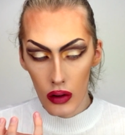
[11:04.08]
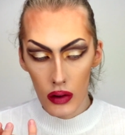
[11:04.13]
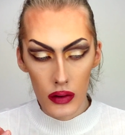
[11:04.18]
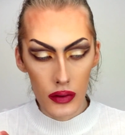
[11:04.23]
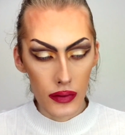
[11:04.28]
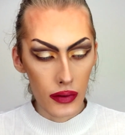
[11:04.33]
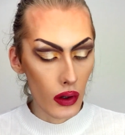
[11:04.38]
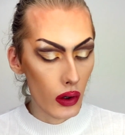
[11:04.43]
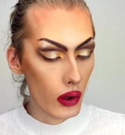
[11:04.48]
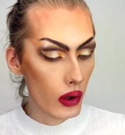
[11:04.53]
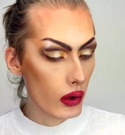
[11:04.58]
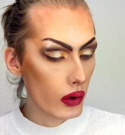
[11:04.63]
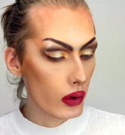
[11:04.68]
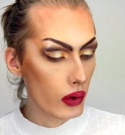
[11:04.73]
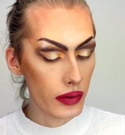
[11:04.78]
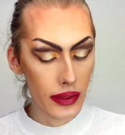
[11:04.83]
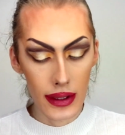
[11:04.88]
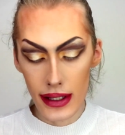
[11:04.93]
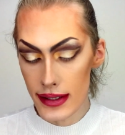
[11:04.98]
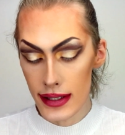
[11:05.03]

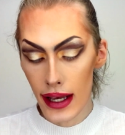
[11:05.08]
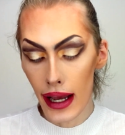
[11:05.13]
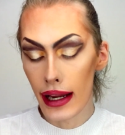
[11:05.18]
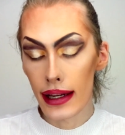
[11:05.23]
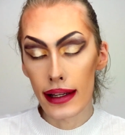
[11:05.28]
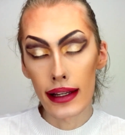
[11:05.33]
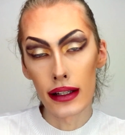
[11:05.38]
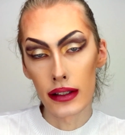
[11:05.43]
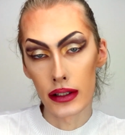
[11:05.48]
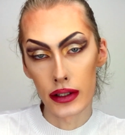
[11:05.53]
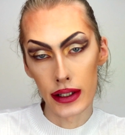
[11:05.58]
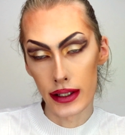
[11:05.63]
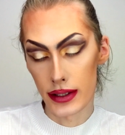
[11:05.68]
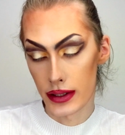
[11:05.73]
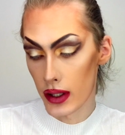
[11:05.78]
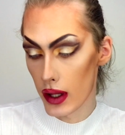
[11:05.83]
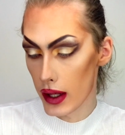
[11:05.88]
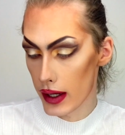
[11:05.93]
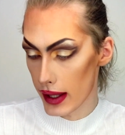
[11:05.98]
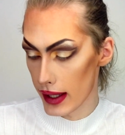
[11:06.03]
So this highlighter is
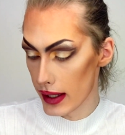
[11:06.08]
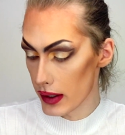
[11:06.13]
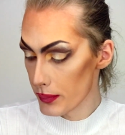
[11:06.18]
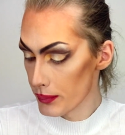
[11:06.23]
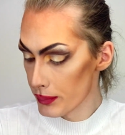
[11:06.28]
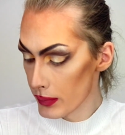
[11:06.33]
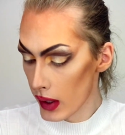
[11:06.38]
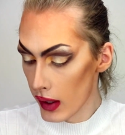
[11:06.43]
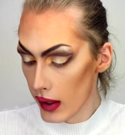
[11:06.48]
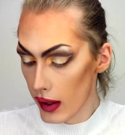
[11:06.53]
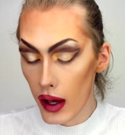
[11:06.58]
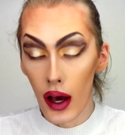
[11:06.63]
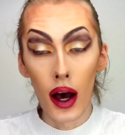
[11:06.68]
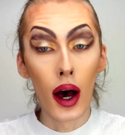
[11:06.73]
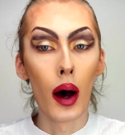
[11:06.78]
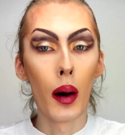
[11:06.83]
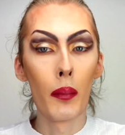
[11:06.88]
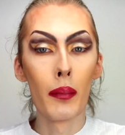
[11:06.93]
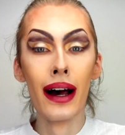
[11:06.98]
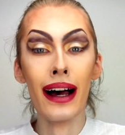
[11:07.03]
not it.
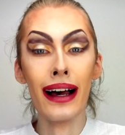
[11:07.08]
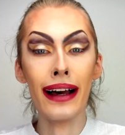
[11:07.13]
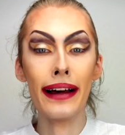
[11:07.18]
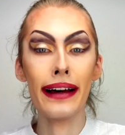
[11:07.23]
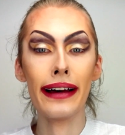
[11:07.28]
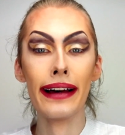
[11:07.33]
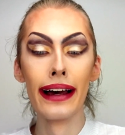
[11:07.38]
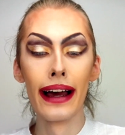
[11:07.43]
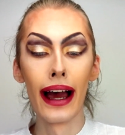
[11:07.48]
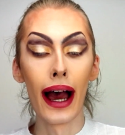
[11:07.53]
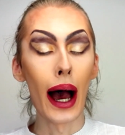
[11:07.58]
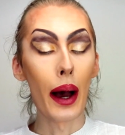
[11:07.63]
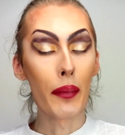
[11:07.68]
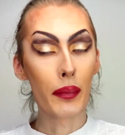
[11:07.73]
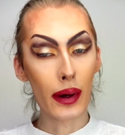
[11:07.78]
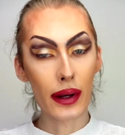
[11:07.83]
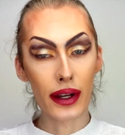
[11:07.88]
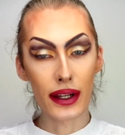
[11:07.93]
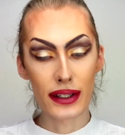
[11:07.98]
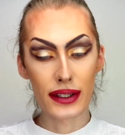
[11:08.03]
I'm
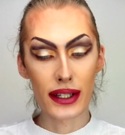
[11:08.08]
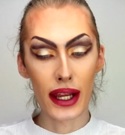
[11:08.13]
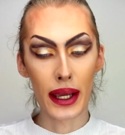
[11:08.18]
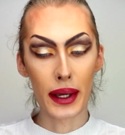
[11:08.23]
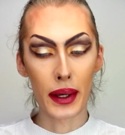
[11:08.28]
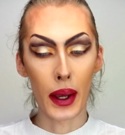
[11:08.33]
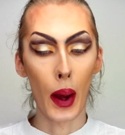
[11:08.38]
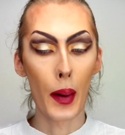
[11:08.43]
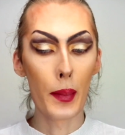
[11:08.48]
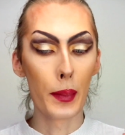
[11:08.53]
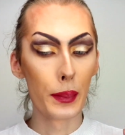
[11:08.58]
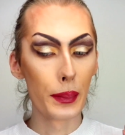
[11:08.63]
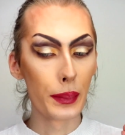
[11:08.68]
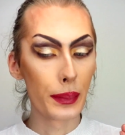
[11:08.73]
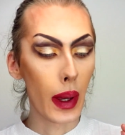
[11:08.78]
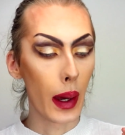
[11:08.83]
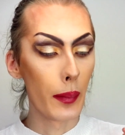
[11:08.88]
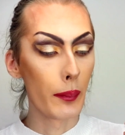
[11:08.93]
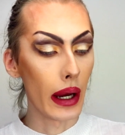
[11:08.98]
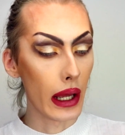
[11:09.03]
gonna take
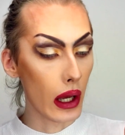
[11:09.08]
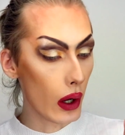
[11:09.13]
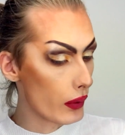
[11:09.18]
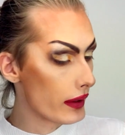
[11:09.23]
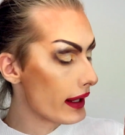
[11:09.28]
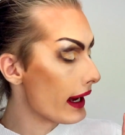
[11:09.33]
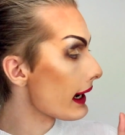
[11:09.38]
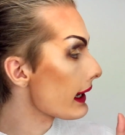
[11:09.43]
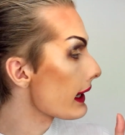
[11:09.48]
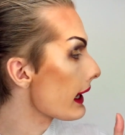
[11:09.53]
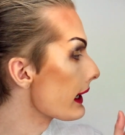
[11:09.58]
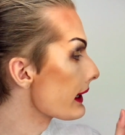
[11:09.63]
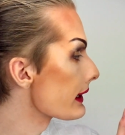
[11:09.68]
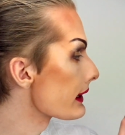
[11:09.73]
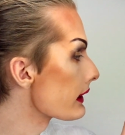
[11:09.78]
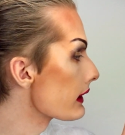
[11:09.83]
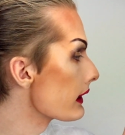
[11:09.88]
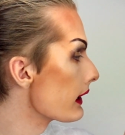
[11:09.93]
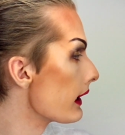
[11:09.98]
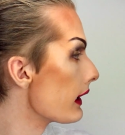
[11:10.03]
my own
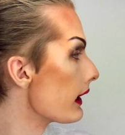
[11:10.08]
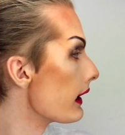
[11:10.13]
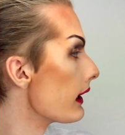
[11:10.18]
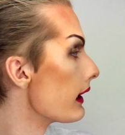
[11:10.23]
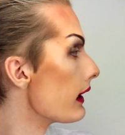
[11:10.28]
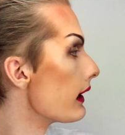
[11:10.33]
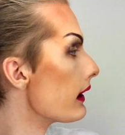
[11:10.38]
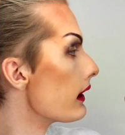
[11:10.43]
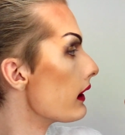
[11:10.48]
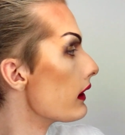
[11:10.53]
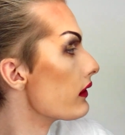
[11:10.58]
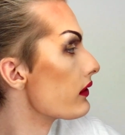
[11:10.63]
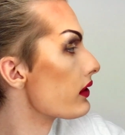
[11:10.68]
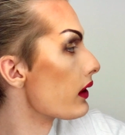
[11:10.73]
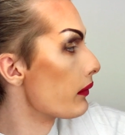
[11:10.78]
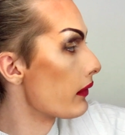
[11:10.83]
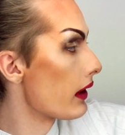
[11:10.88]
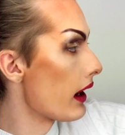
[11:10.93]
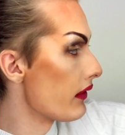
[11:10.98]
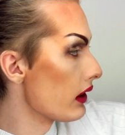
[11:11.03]
highlighter
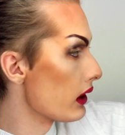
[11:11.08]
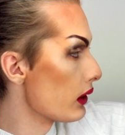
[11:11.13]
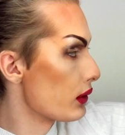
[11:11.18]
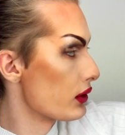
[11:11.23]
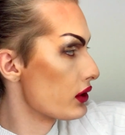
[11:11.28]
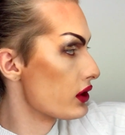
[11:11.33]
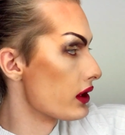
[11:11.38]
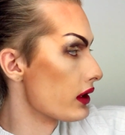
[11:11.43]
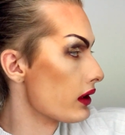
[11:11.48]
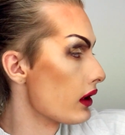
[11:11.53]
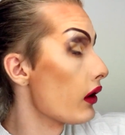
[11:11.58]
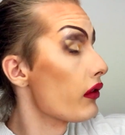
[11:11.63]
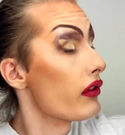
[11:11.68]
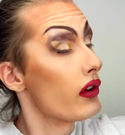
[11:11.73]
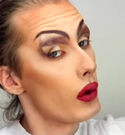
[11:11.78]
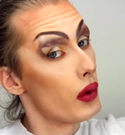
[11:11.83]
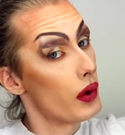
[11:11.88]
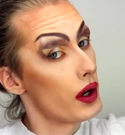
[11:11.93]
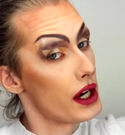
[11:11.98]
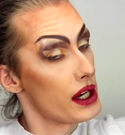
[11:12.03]
from Revolution, of
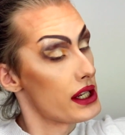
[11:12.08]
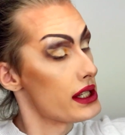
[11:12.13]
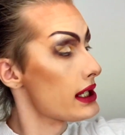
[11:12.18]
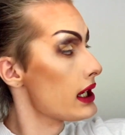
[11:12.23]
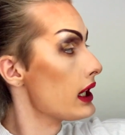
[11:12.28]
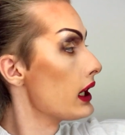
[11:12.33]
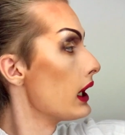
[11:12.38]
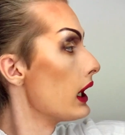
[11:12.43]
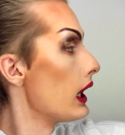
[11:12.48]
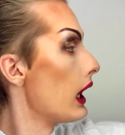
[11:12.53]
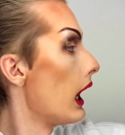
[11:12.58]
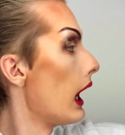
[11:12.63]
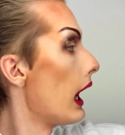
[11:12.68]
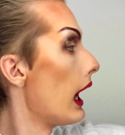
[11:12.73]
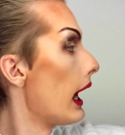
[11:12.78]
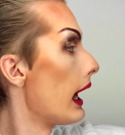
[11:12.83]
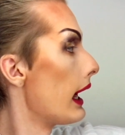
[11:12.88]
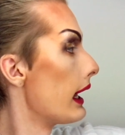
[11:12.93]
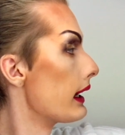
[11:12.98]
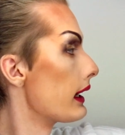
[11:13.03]
course,
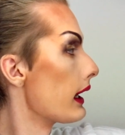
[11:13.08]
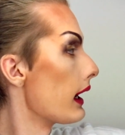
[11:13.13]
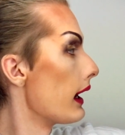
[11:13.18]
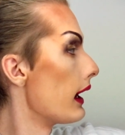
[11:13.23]
and